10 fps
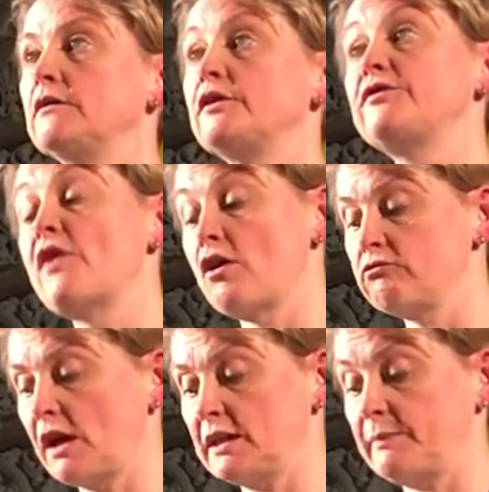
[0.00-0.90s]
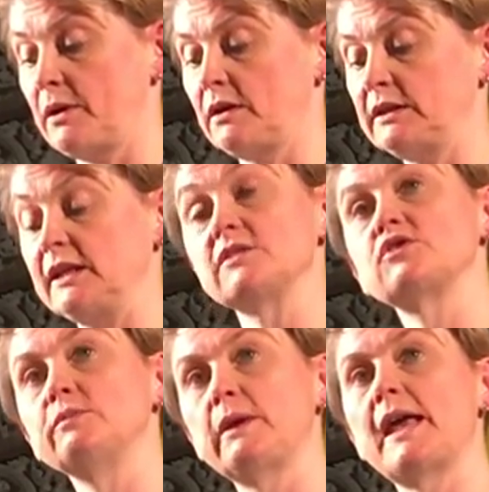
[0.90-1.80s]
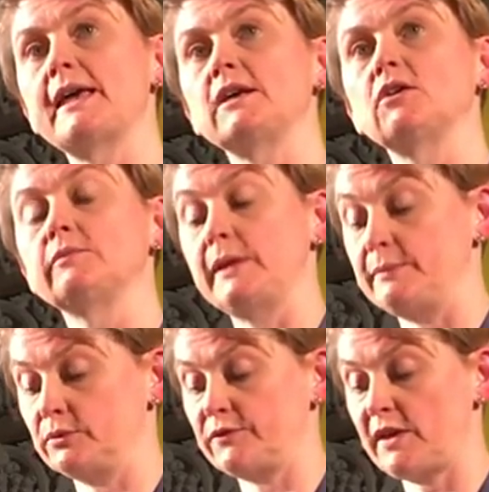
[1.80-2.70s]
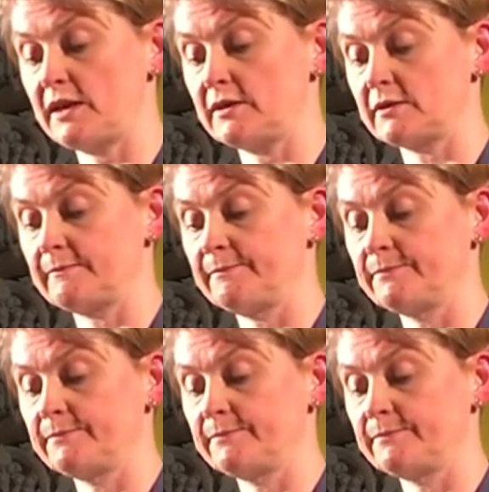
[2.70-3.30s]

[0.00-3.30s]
for far right parties to play on people's fears.